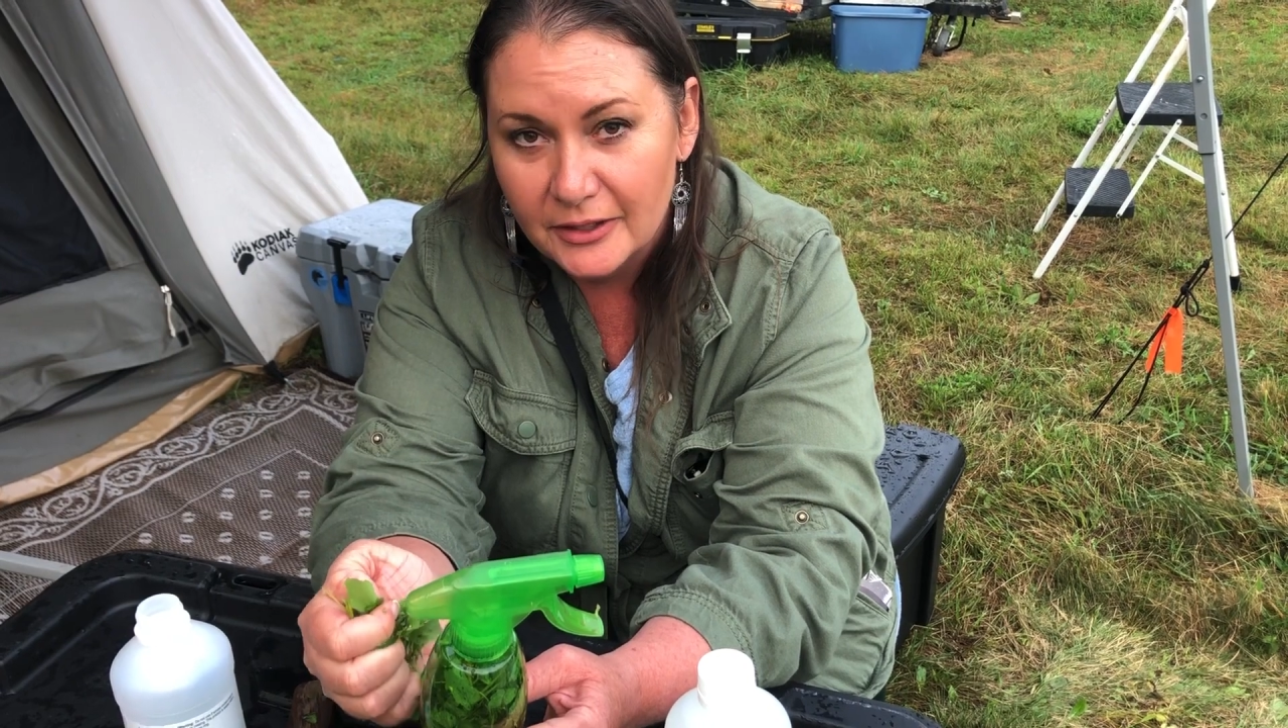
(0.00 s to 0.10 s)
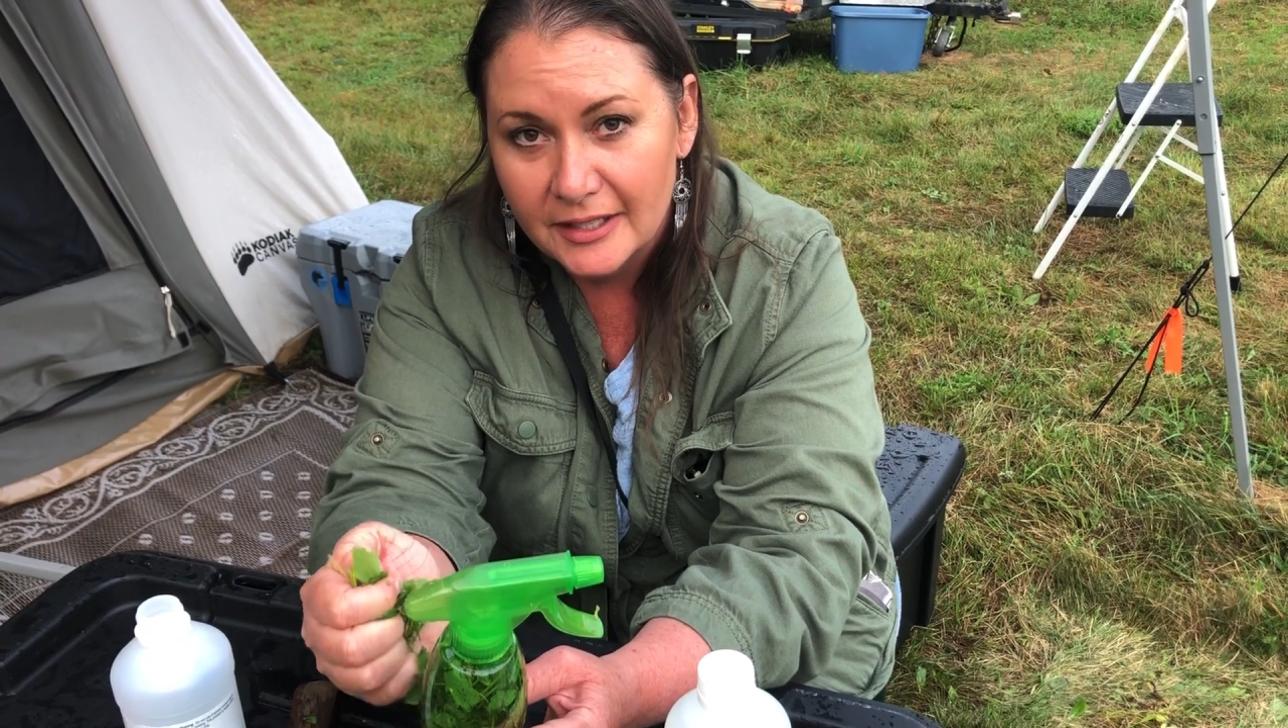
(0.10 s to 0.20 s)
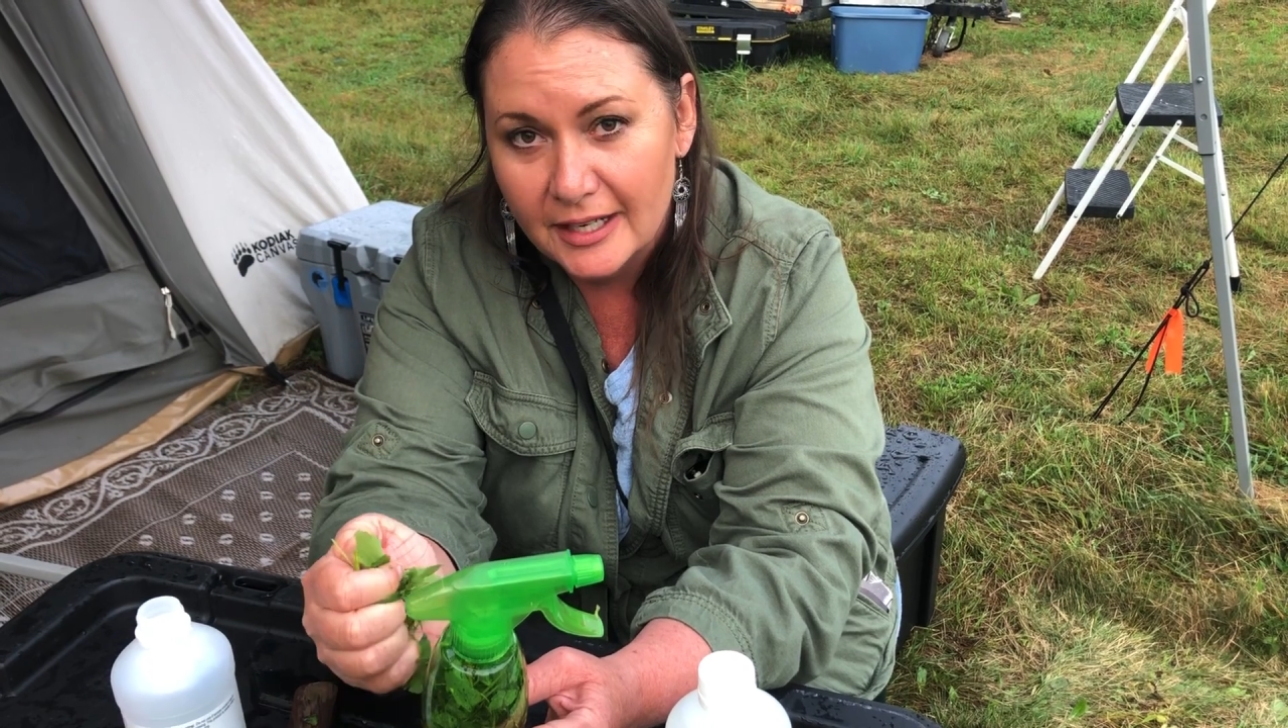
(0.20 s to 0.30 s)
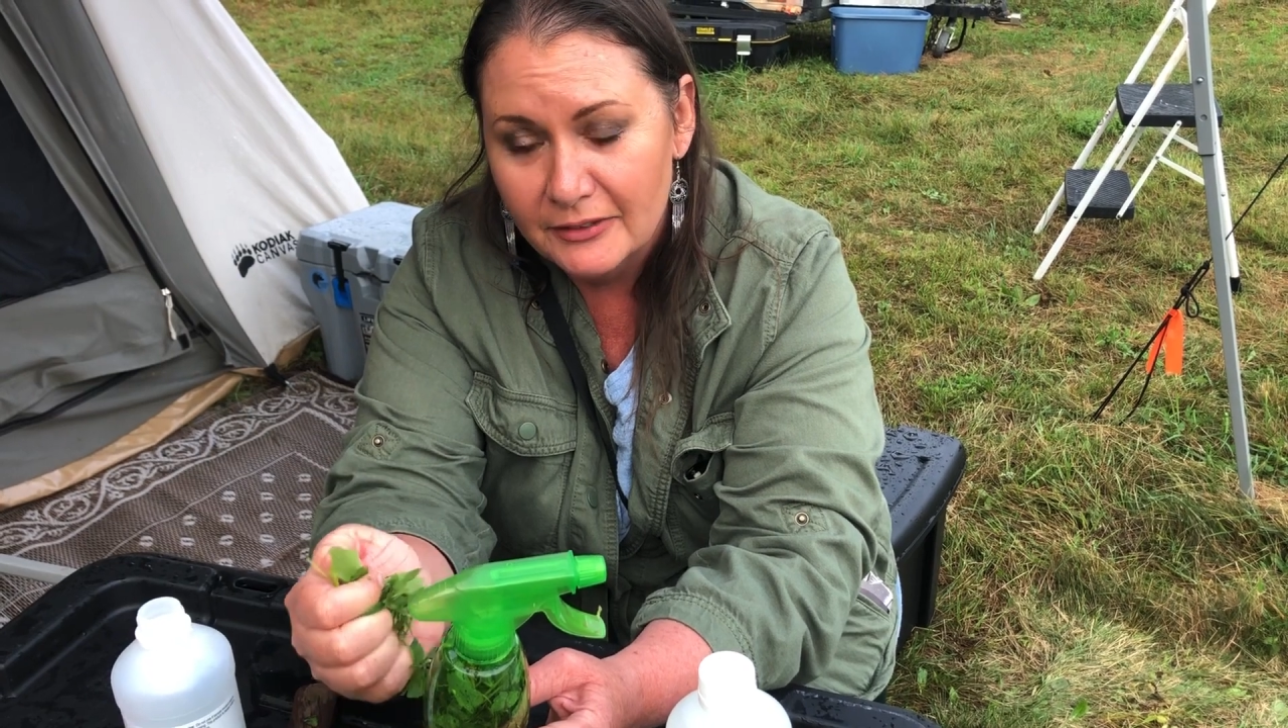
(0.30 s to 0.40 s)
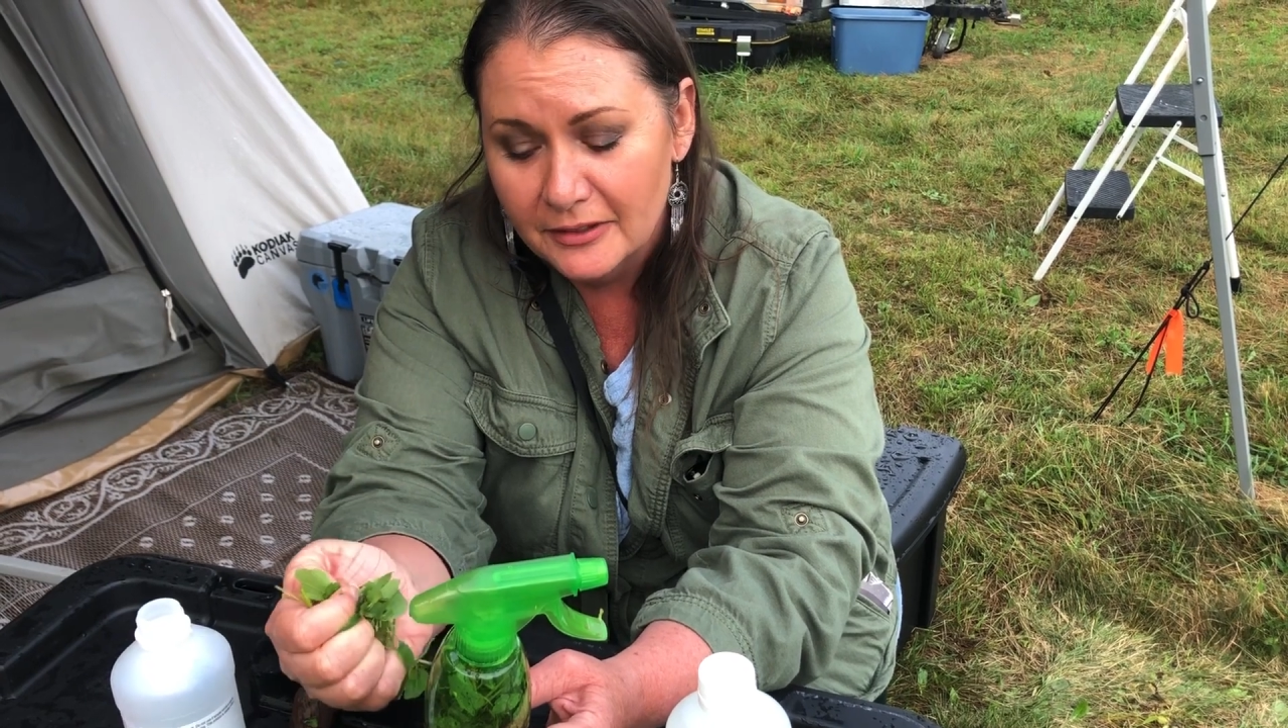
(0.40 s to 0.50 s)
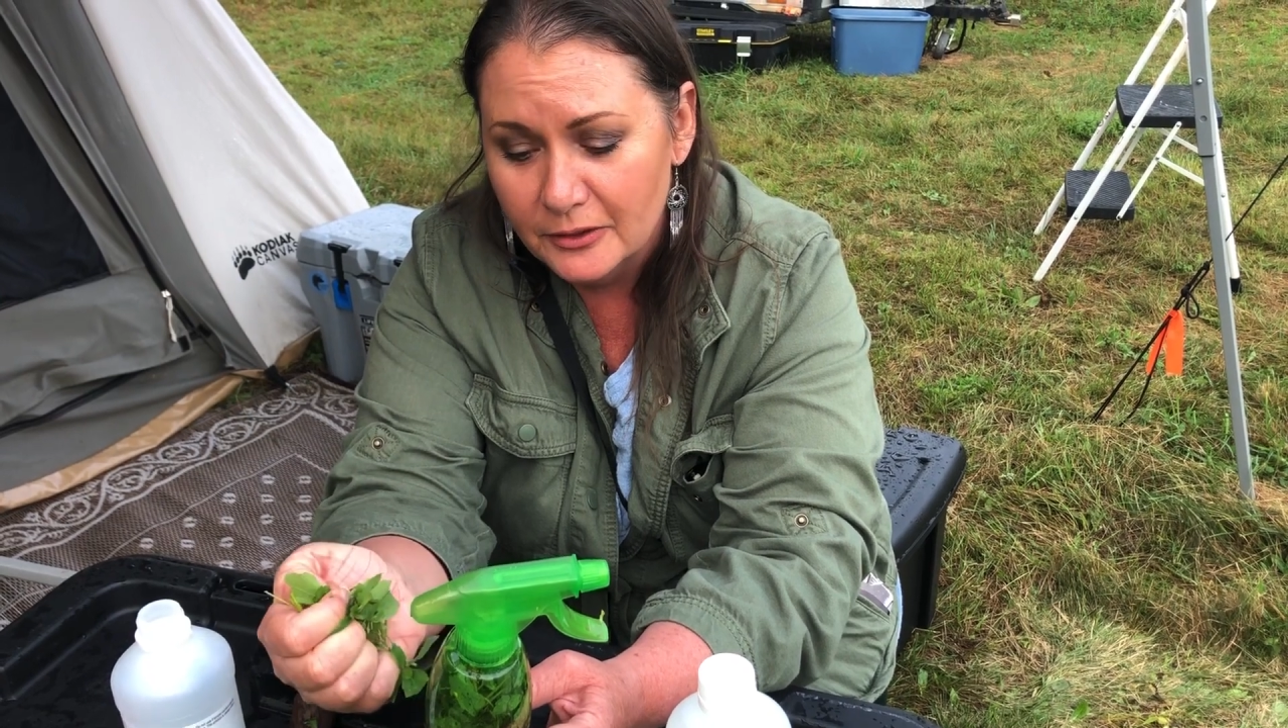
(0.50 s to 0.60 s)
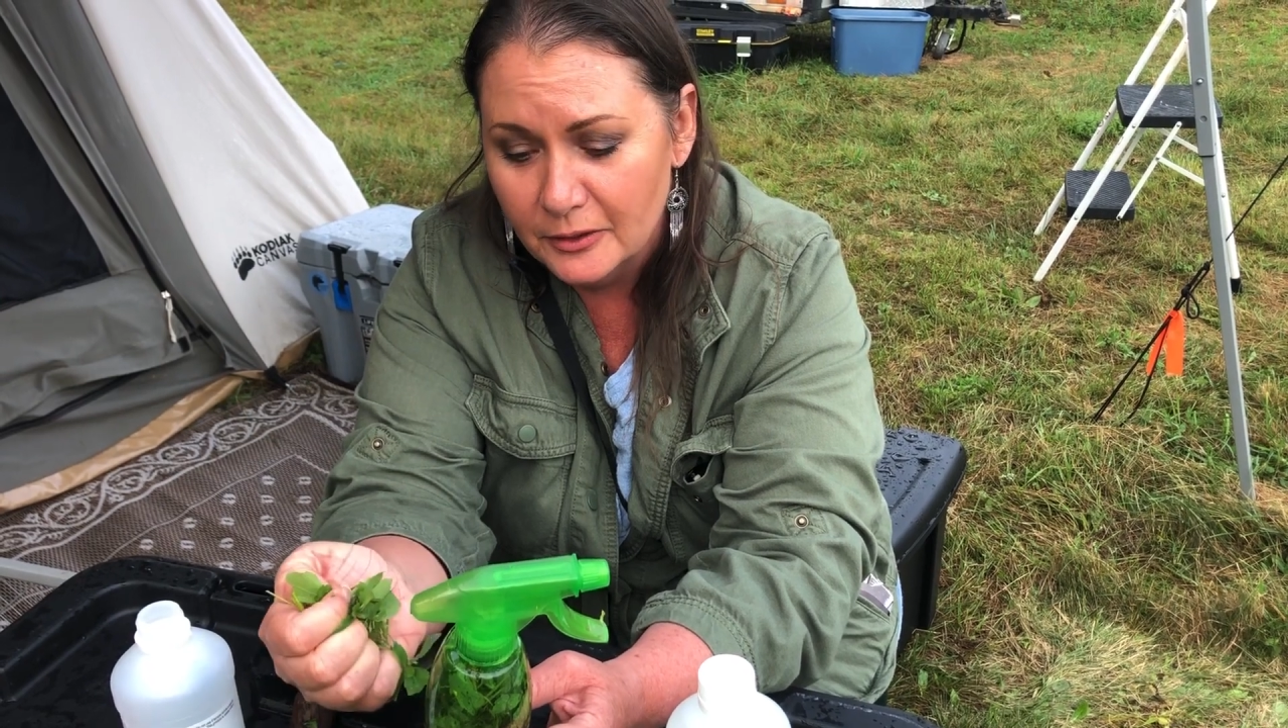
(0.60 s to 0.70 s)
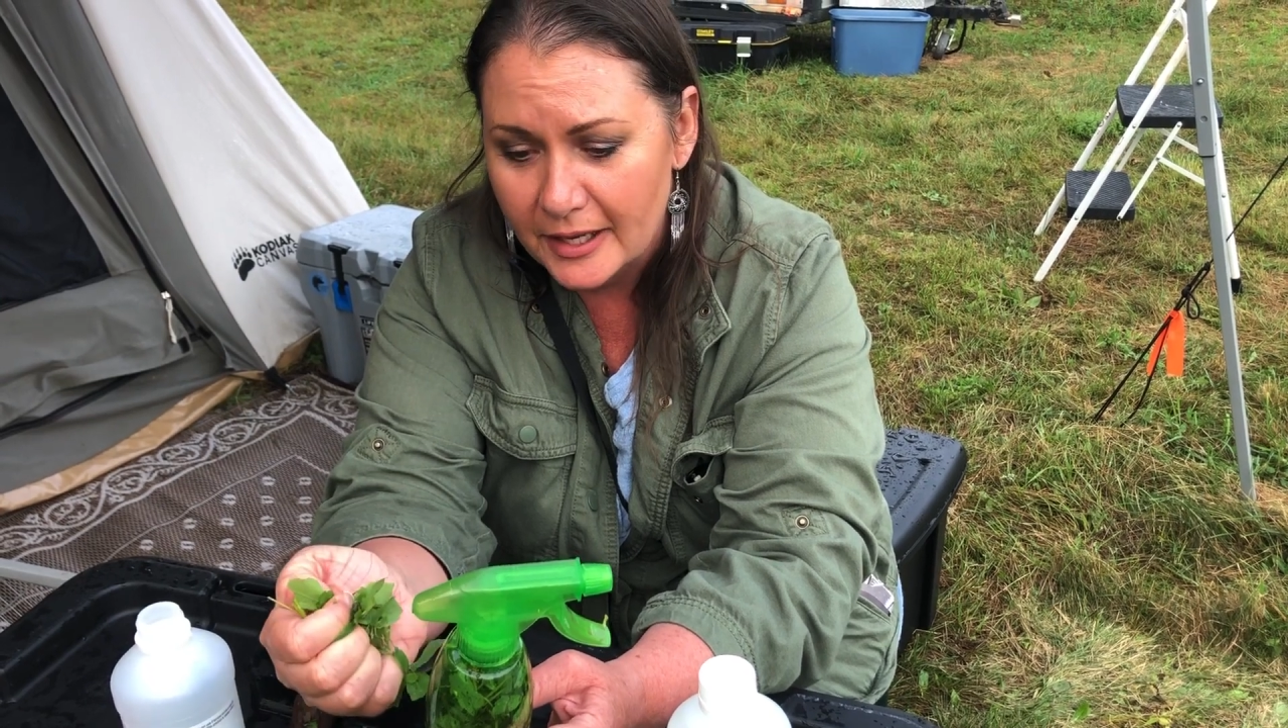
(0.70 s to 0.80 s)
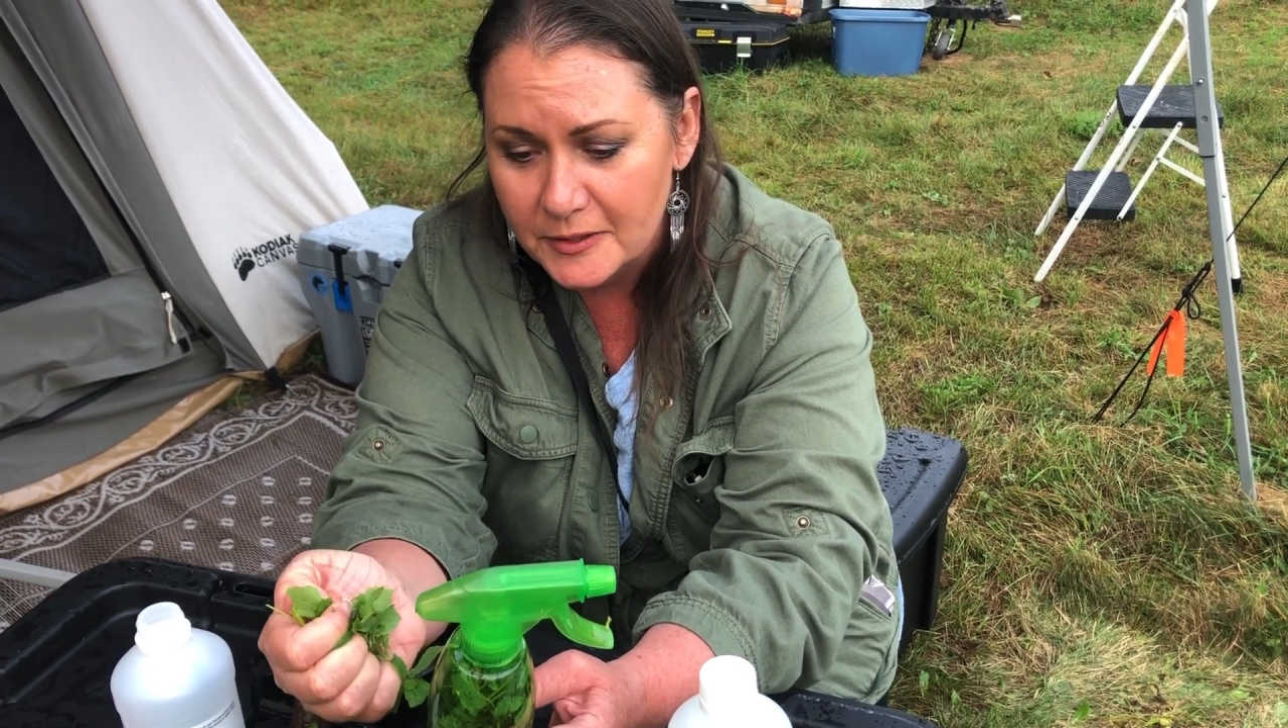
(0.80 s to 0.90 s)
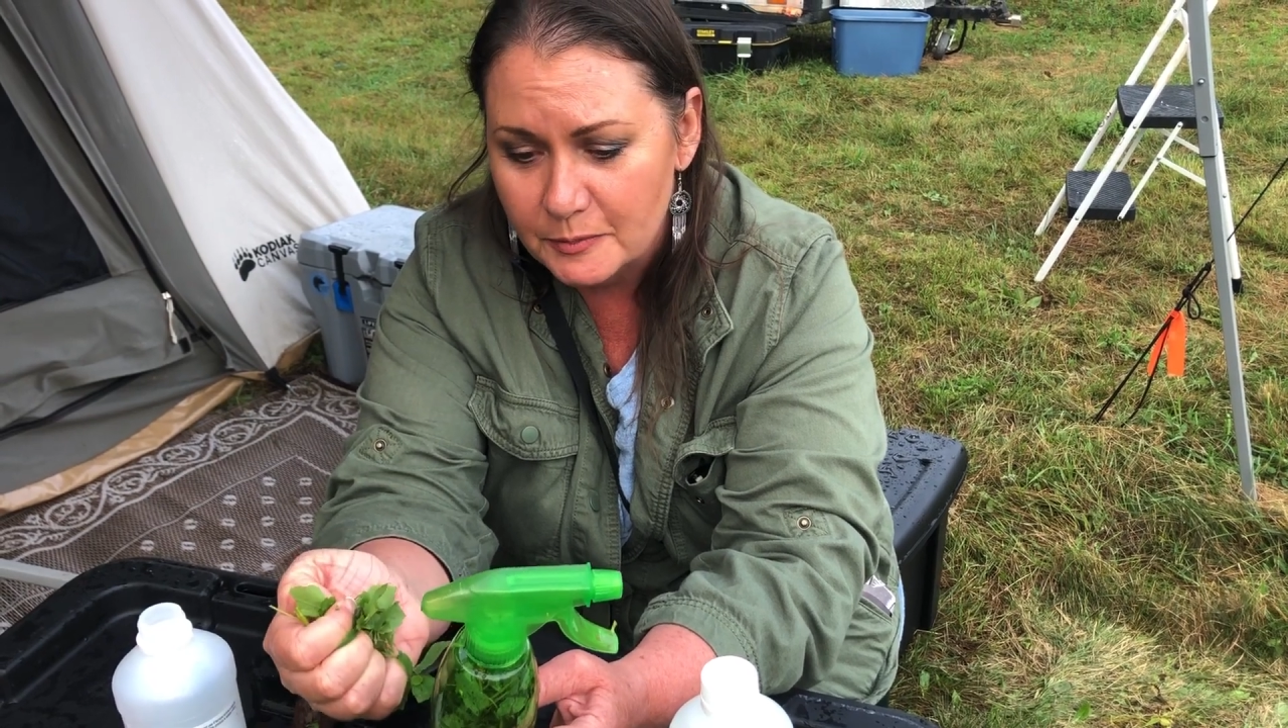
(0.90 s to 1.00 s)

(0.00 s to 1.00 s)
get every little last